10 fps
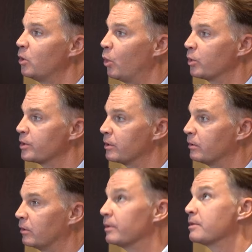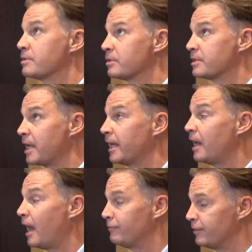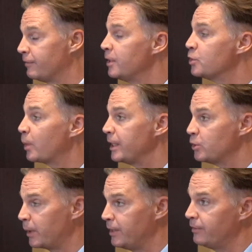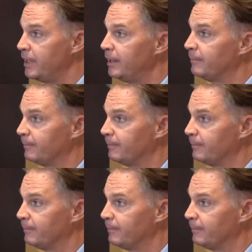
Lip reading: quarter or the second half of 2023.